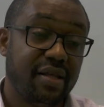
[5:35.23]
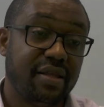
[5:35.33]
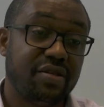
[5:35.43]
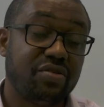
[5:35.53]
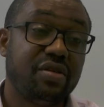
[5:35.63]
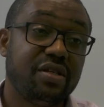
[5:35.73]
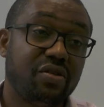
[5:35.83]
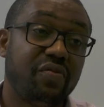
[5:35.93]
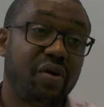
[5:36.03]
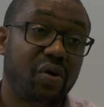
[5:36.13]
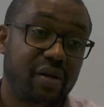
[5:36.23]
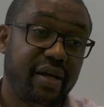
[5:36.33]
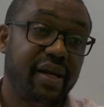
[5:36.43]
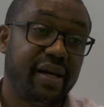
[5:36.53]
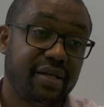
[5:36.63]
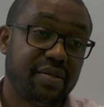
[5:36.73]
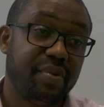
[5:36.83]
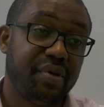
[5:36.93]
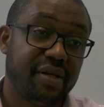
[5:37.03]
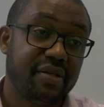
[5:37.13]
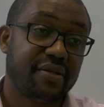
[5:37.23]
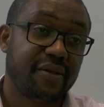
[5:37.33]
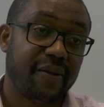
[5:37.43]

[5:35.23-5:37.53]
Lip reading: the students' overall learning experience.